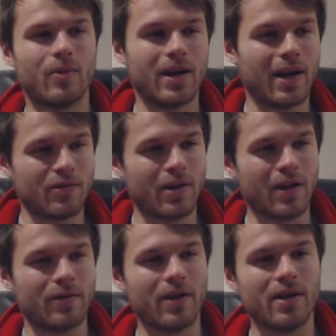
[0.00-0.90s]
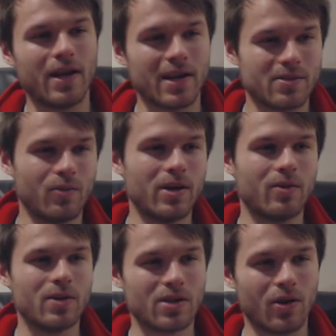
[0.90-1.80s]
right after that fight, the next
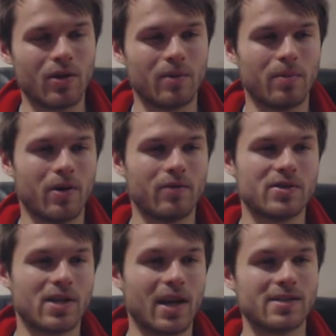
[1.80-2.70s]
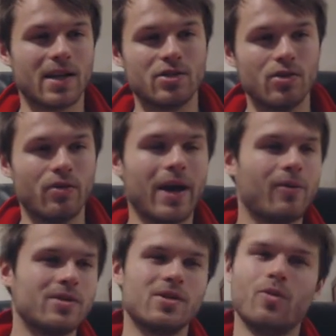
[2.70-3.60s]
week was Logan Paul versus KSI 2.
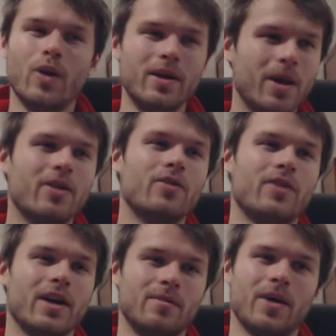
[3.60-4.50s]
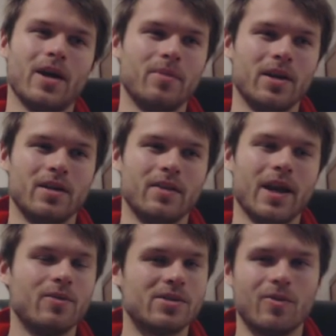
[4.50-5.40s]
That was a way better fight, in my opinion.
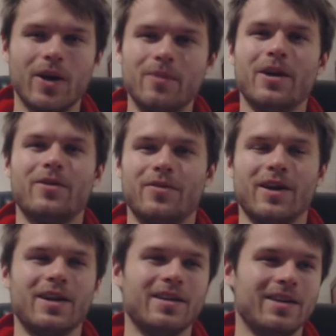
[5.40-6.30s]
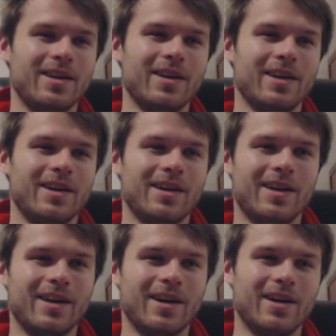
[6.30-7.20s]
That was a way better fight,
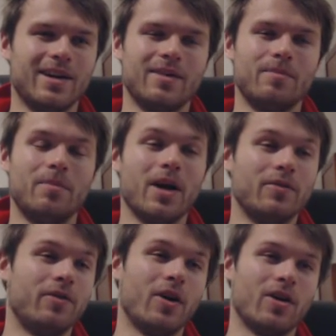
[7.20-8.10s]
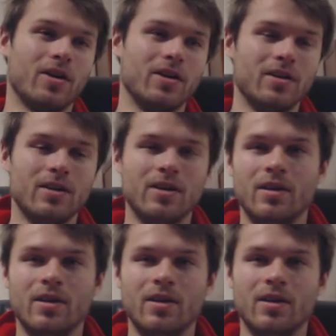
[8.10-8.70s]
by far.